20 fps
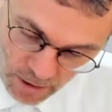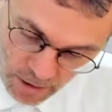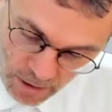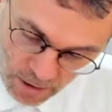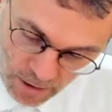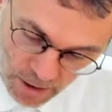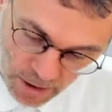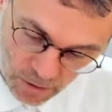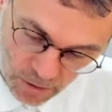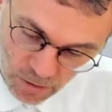
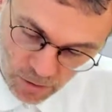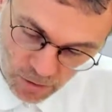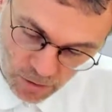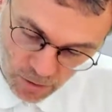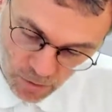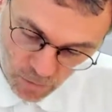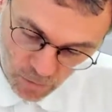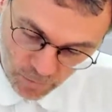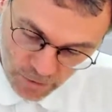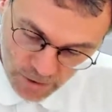integral
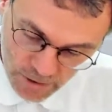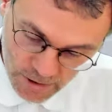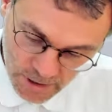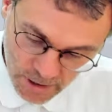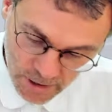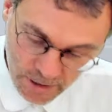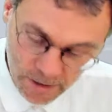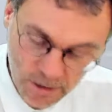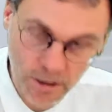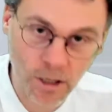over c
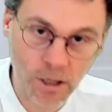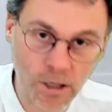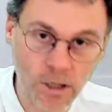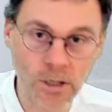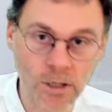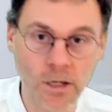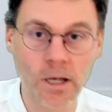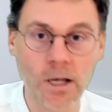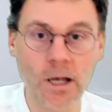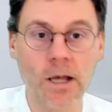little r,
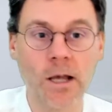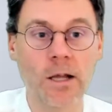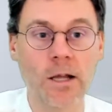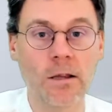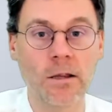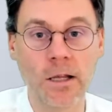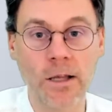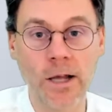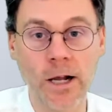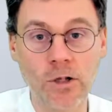
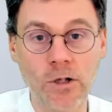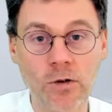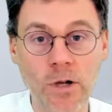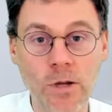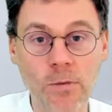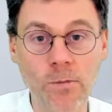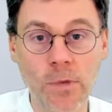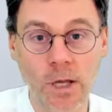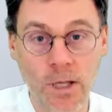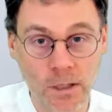that actually
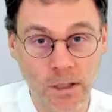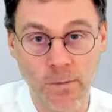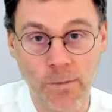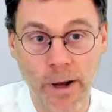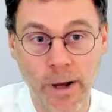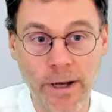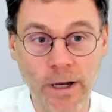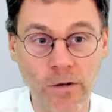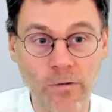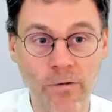means
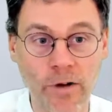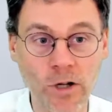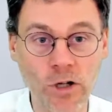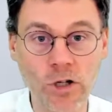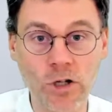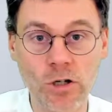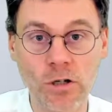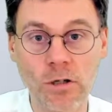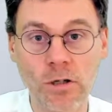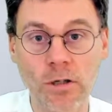by
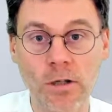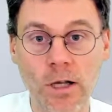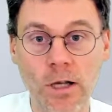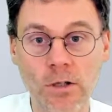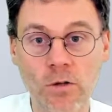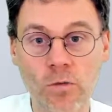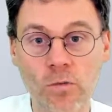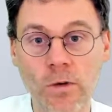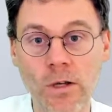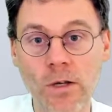convention
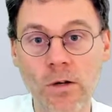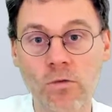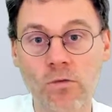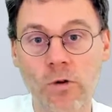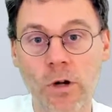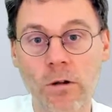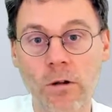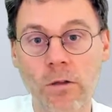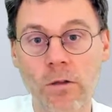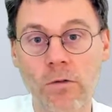that we
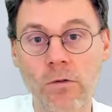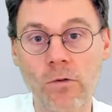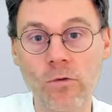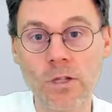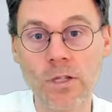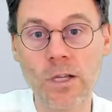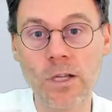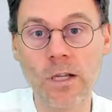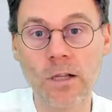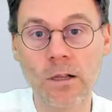run through
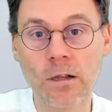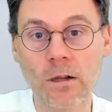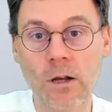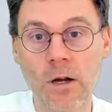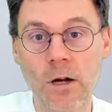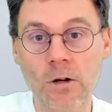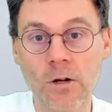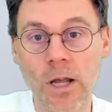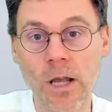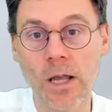c little
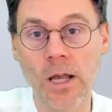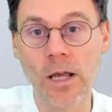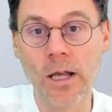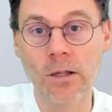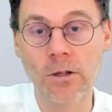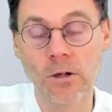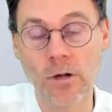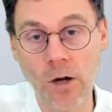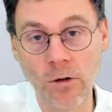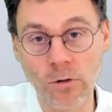r in the
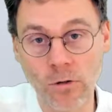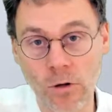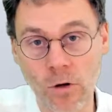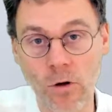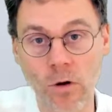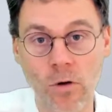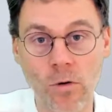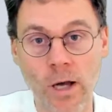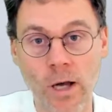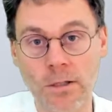
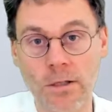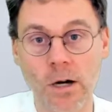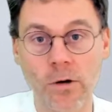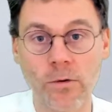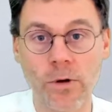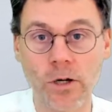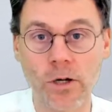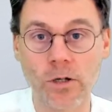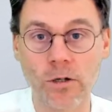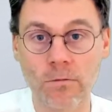counterclockwise
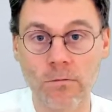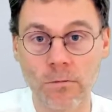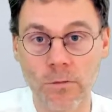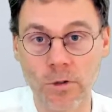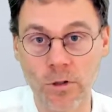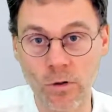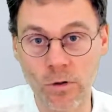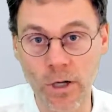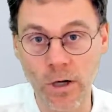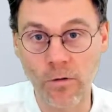direction.
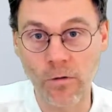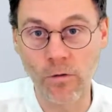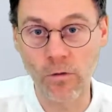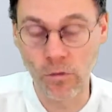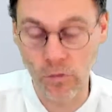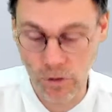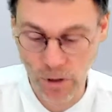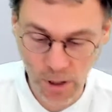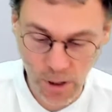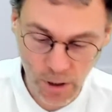So
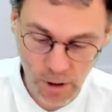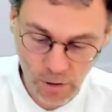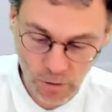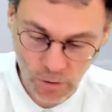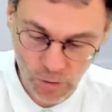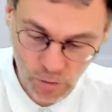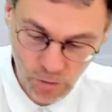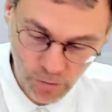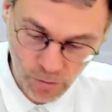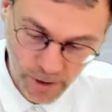therefore,
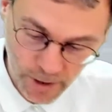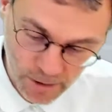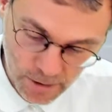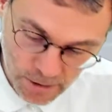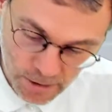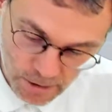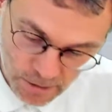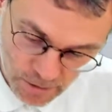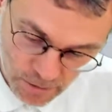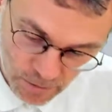to correct
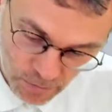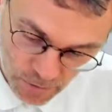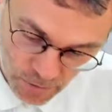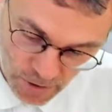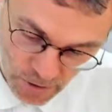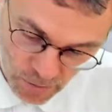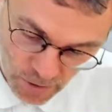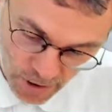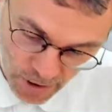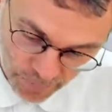this, we
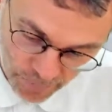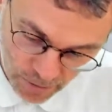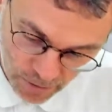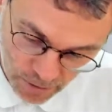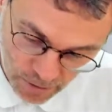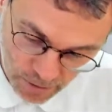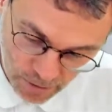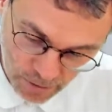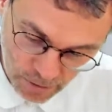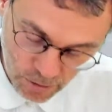need to have
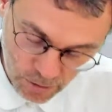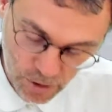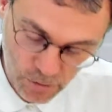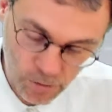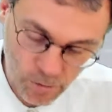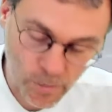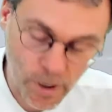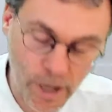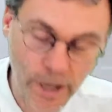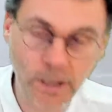another
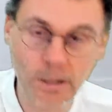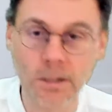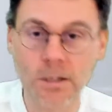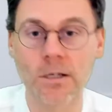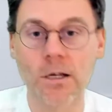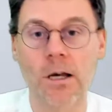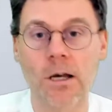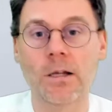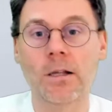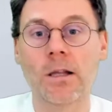minus
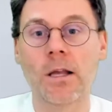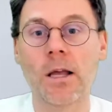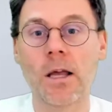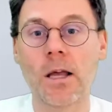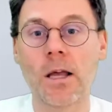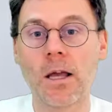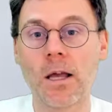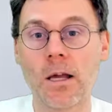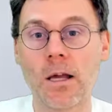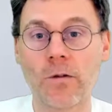sign
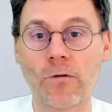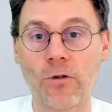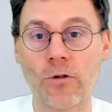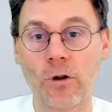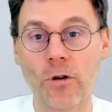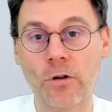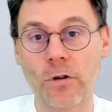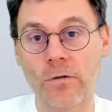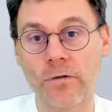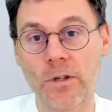in
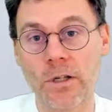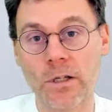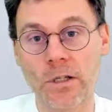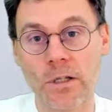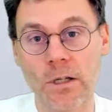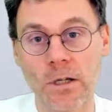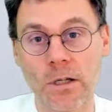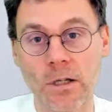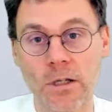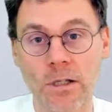front of this
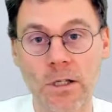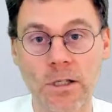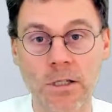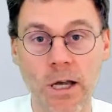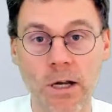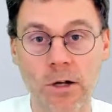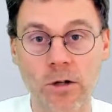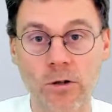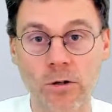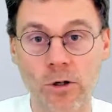
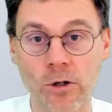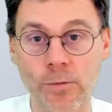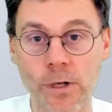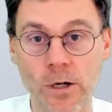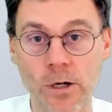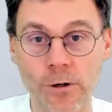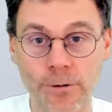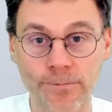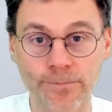second term here.